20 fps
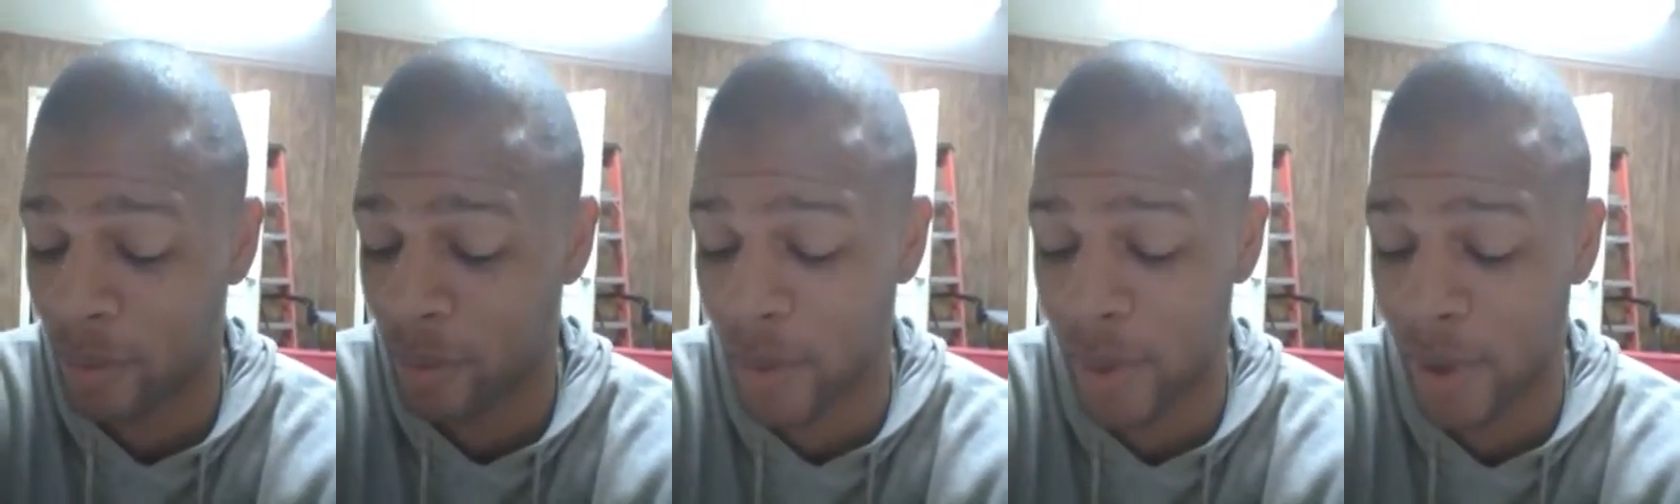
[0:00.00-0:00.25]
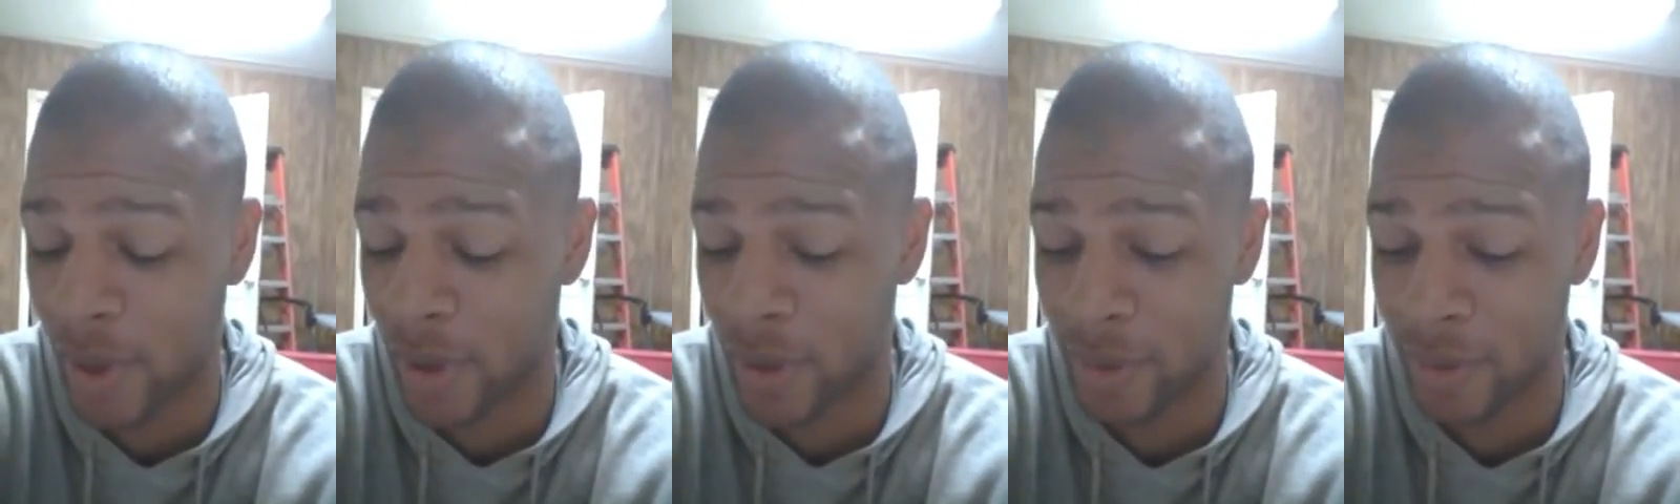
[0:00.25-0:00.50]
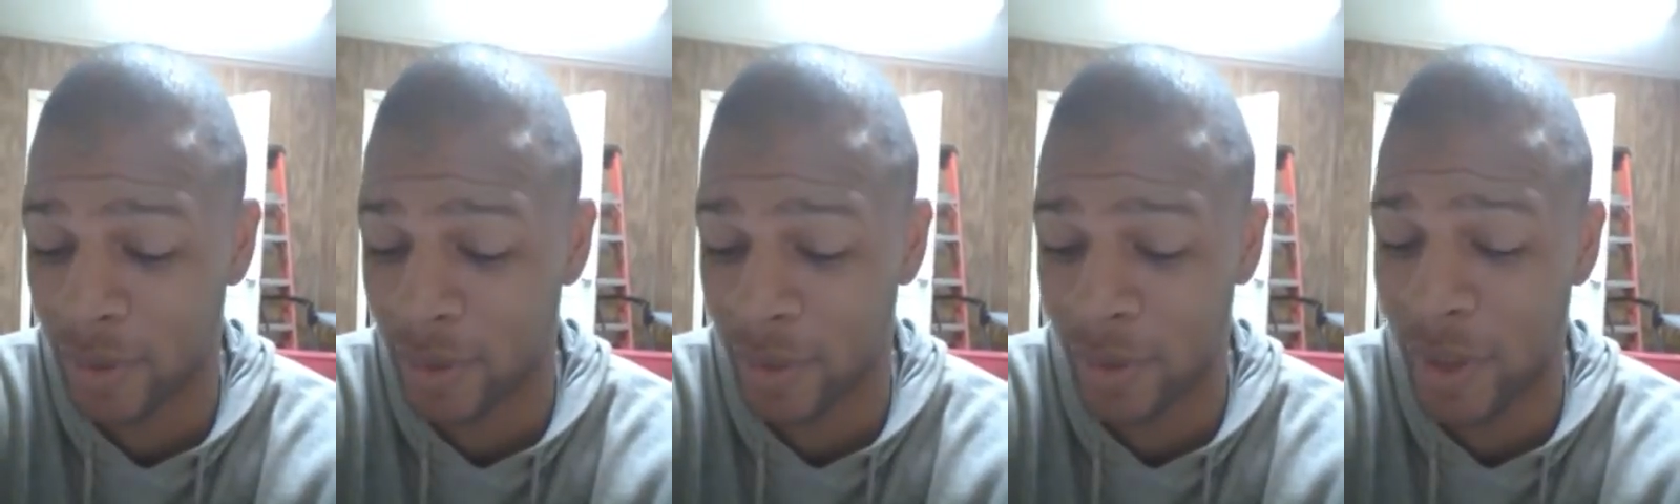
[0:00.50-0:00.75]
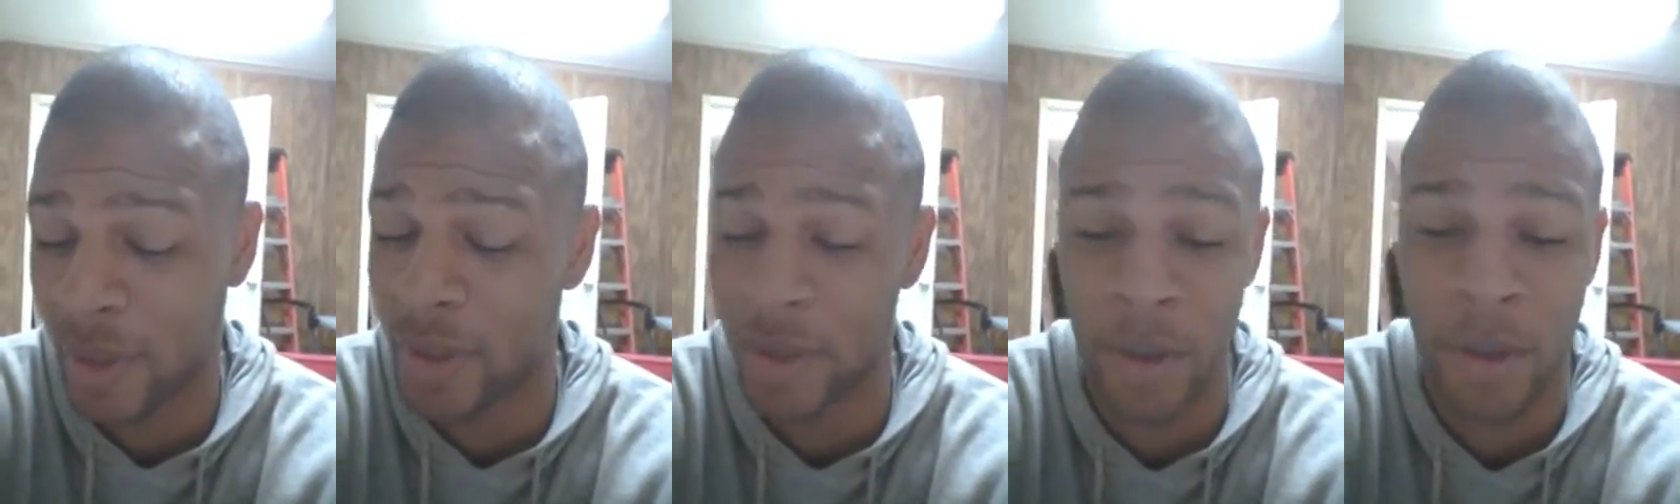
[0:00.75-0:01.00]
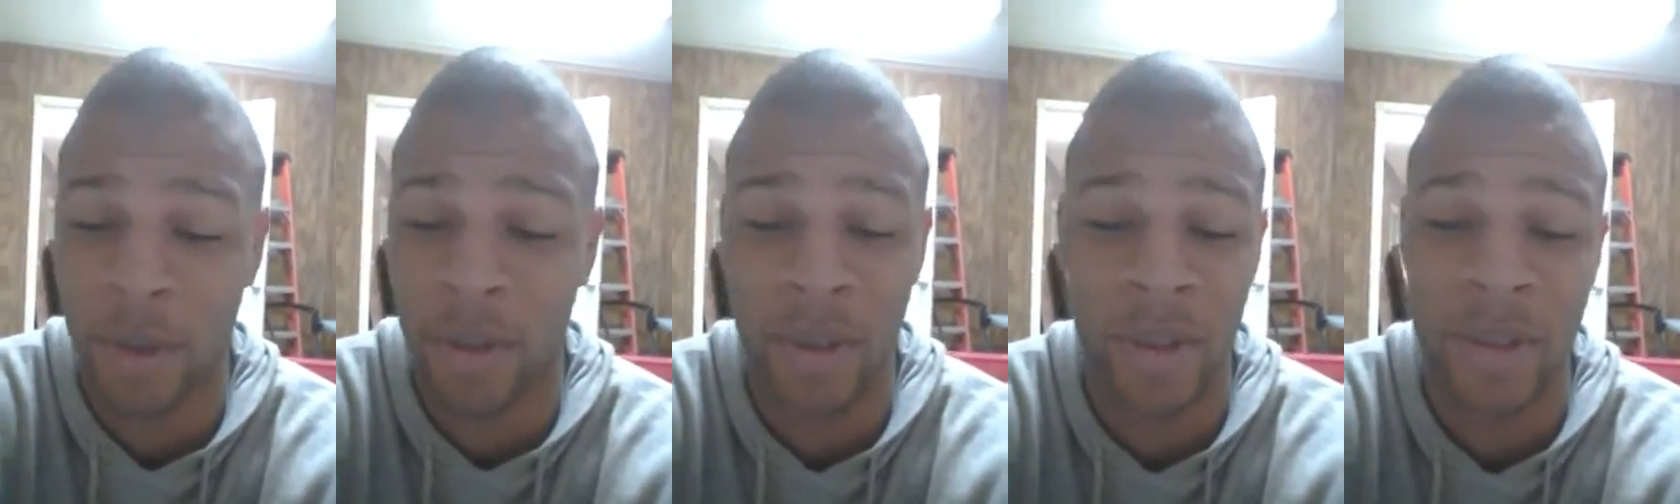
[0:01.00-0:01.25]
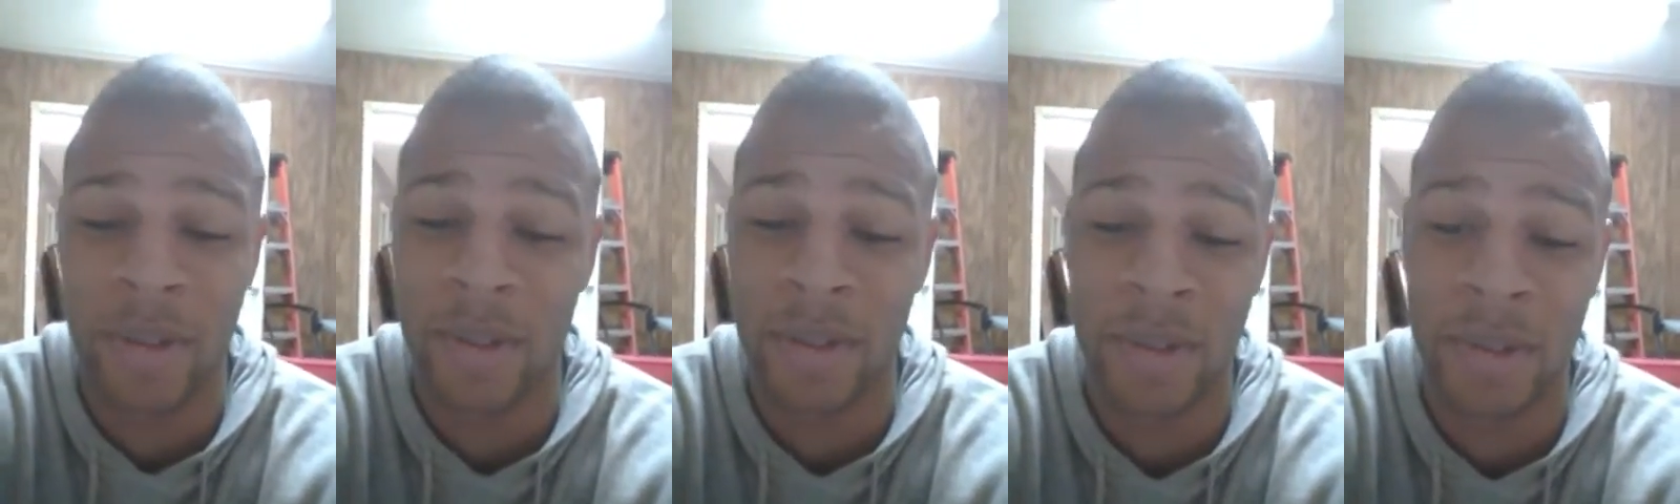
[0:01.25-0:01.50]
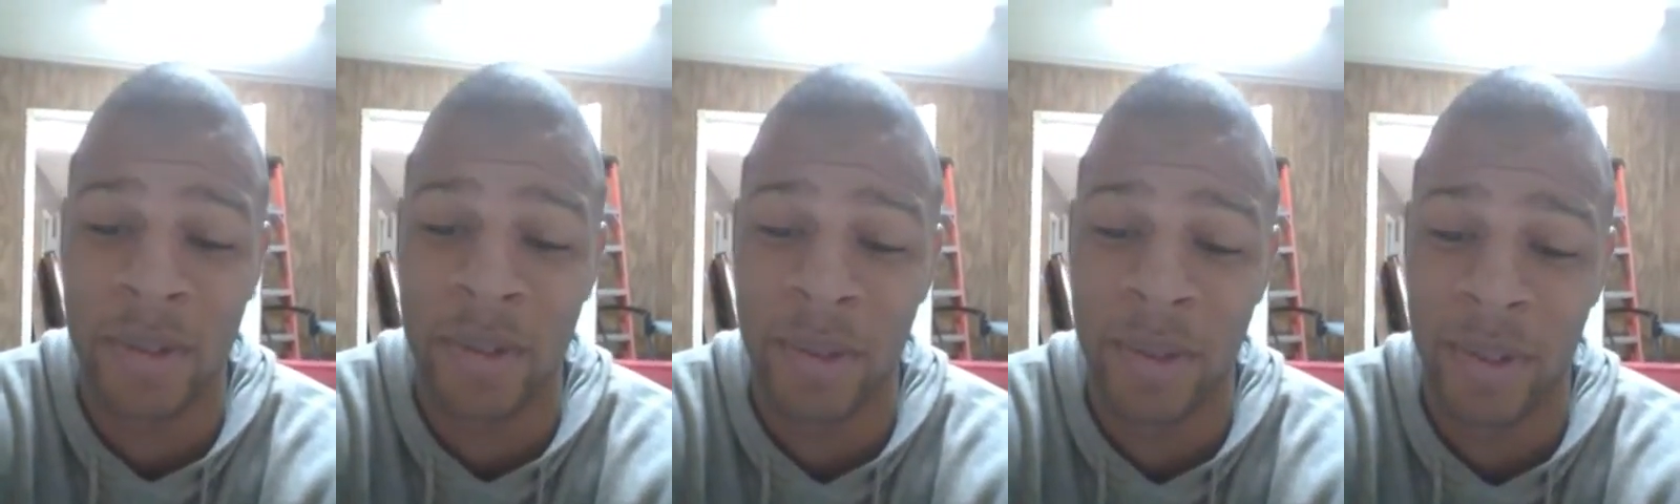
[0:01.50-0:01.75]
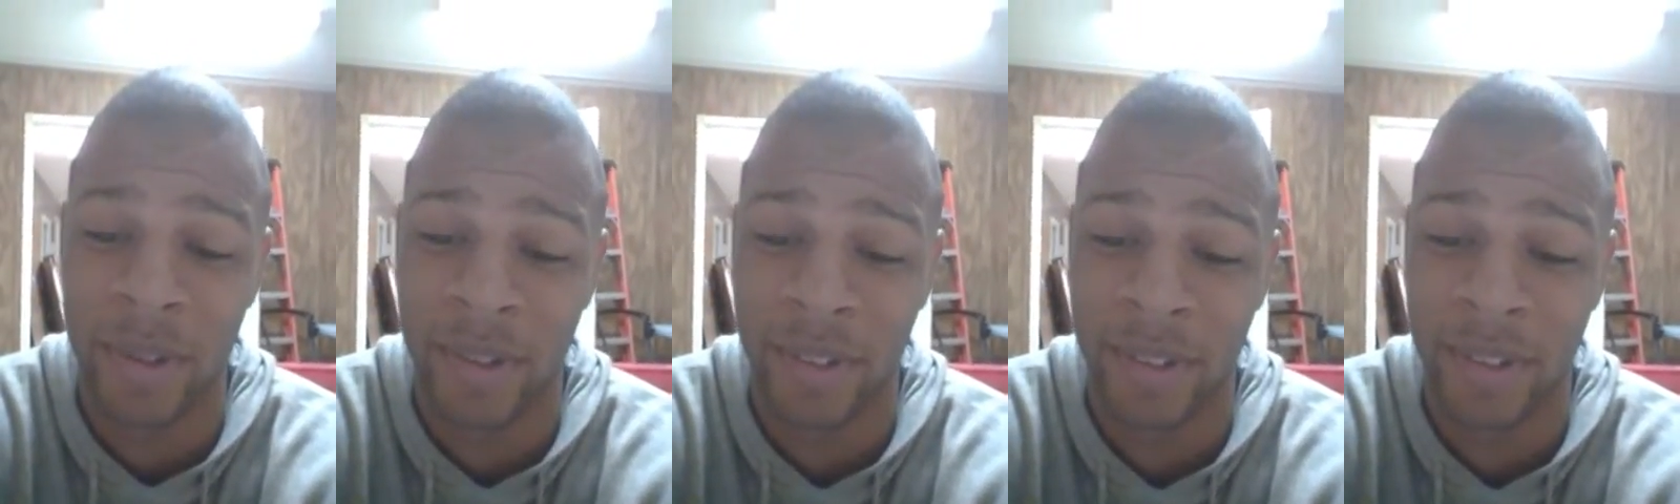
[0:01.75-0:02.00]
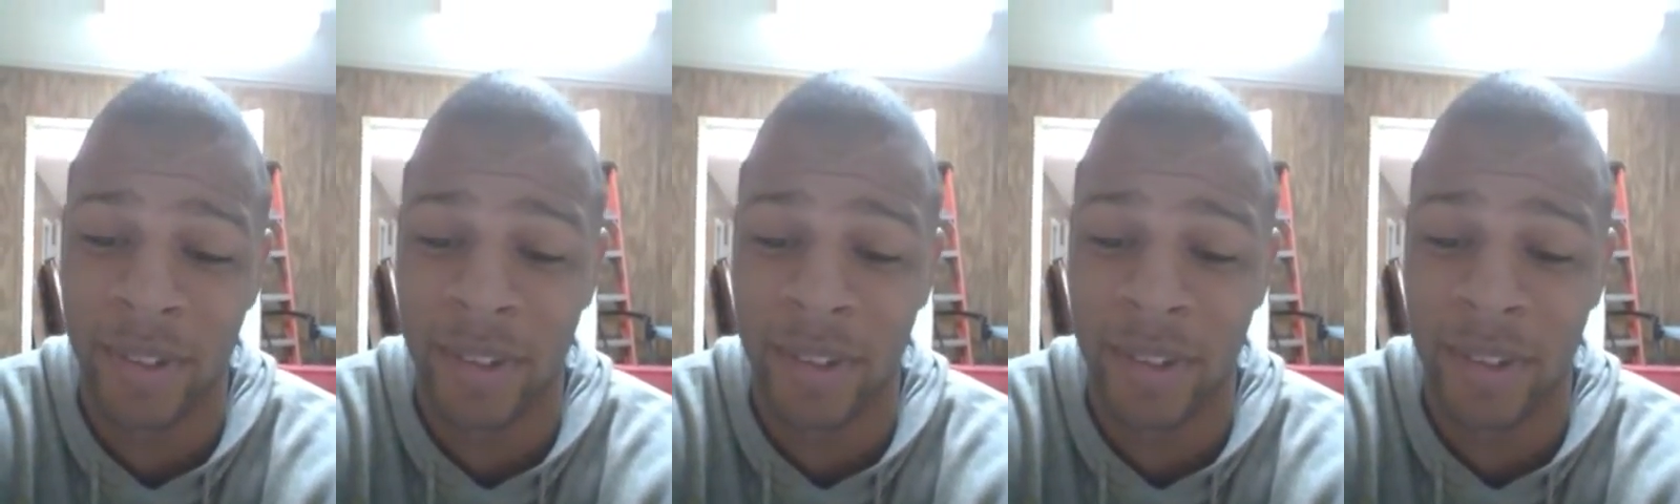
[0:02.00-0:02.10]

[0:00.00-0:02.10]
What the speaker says: but that's a whole nother story.